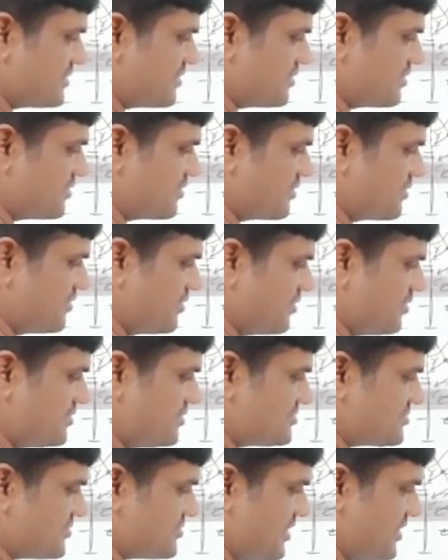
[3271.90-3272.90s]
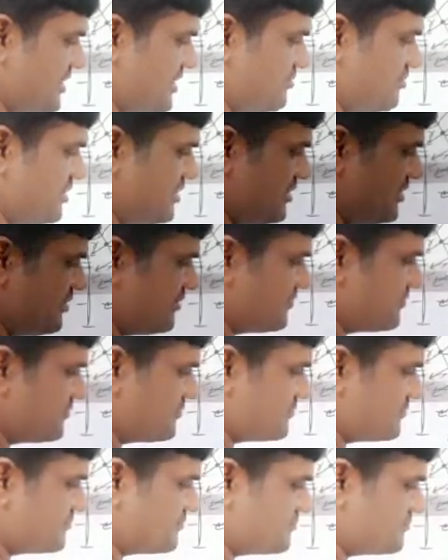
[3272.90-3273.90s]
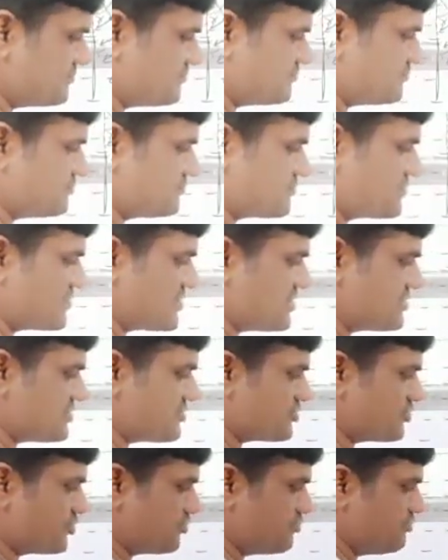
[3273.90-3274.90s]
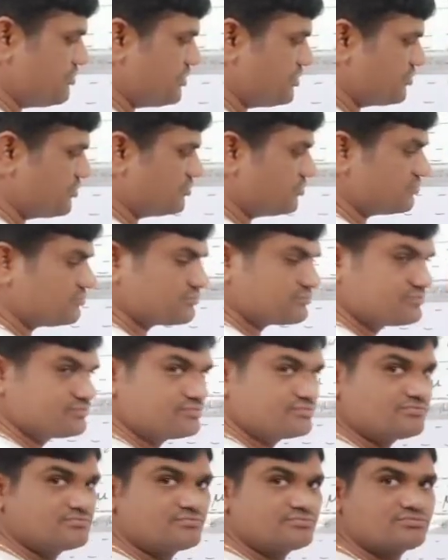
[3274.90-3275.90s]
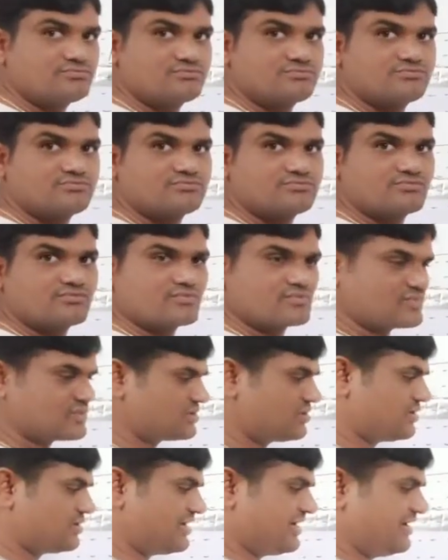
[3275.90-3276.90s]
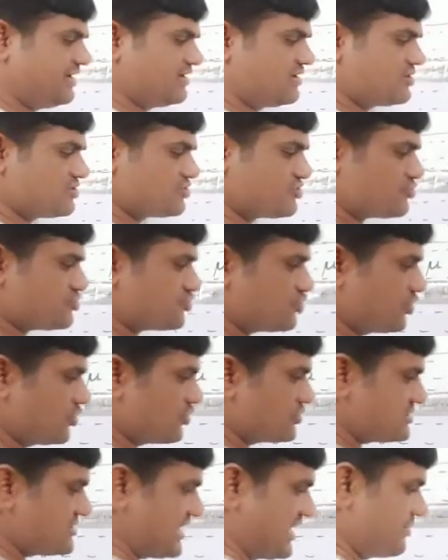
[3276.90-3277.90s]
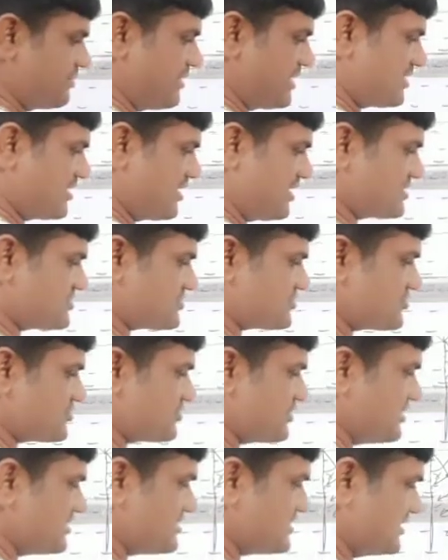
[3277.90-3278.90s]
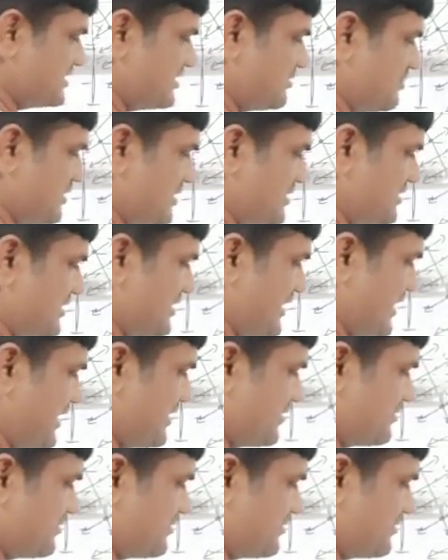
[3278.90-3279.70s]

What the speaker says: Cos IB. So mu. Okay. So sine by cos is nothing but a tan.